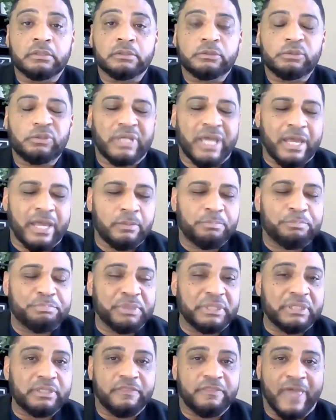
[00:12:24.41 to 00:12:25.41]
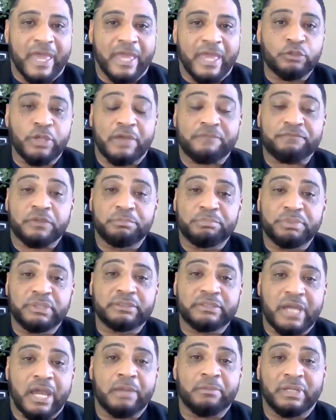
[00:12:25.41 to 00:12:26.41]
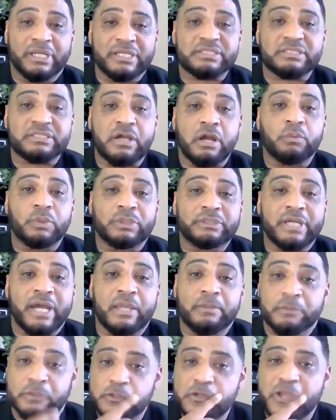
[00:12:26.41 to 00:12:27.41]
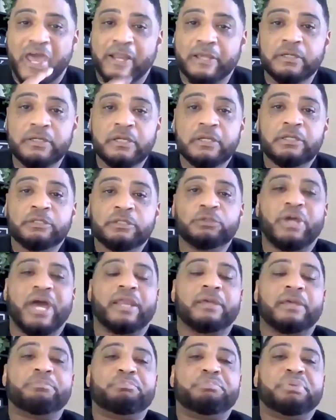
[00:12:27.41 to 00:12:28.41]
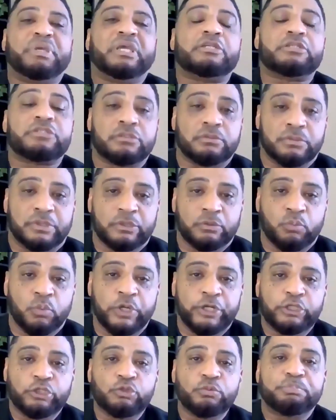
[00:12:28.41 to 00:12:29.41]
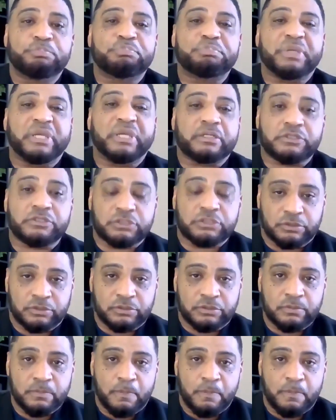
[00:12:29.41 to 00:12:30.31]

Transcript: You got to be that. You have to be diamond. Let's start with diamond. You got to picture it. What do you picture?